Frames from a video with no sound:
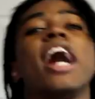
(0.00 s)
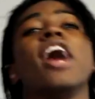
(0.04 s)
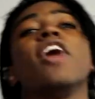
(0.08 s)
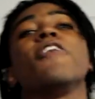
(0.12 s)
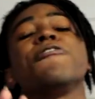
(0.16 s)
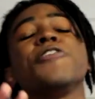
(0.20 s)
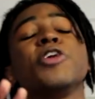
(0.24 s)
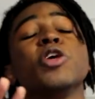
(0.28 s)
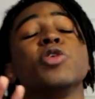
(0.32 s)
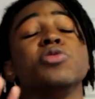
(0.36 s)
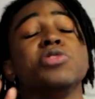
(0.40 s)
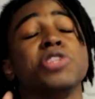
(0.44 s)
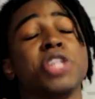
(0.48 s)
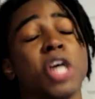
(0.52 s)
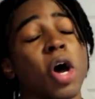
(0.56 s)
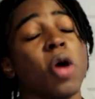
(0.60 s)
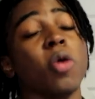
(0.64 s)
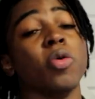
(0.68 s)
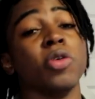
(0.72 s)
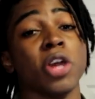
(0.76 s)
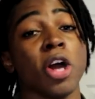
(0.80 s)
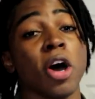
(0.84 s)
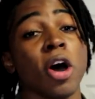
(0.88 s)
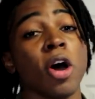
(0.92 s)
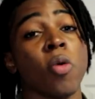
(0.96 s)
Now, if you
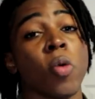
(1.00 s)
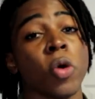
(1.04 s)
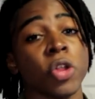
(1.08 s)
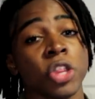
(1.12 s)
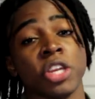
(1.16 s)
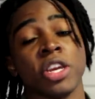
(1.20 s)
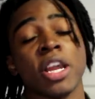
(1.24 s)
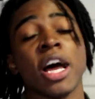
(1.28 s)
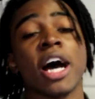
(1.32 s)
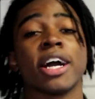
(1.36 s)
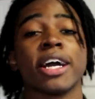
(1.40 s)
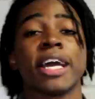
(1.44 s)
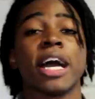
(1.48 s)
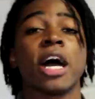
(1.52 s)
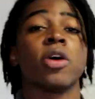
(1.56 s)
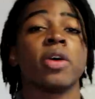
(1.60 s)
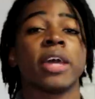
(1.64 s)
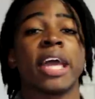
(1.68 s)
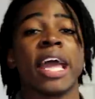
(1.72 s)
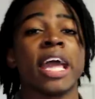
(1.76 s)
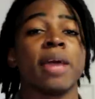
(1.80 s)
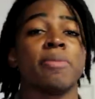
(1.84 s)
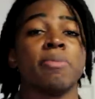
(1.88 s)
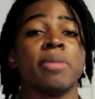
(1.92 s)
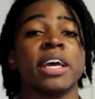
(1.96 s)
don't know what the
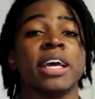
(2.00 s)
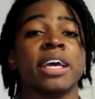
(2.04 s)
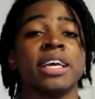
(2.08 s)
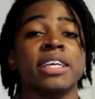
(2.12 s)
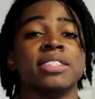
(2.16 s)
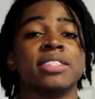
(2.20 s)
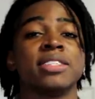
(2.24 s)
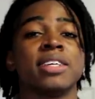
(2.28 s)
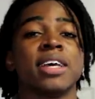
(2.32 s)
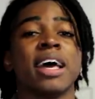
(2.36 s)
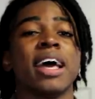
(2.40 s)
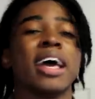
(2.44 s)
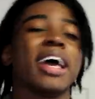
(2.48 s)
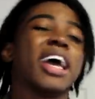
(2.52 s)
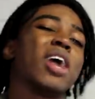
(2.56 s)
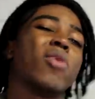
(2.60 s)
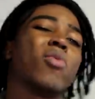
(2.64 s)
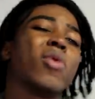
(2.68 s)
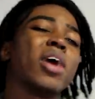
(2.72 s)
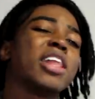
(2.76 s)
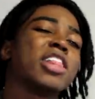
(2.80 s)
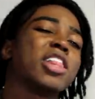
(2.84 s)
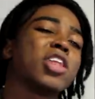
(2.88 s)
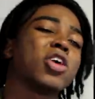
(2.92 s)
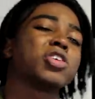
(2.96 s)
knockout game is,
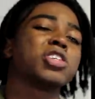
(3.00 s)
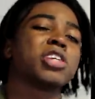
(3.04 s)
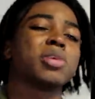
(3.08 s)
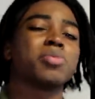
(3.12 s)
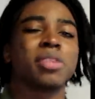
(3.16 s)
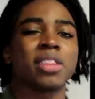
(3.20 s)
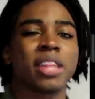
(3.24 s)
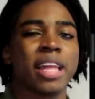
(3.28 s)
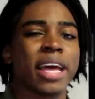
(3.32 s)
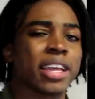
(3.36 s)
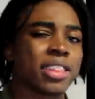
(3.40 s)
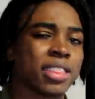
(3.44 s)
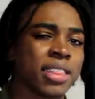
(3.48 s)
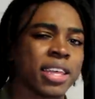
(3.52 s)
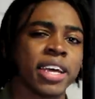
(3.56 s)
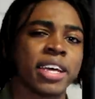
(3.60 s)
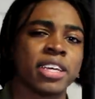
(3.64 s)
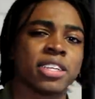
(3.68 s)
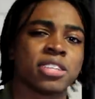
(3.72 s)
it went a little something like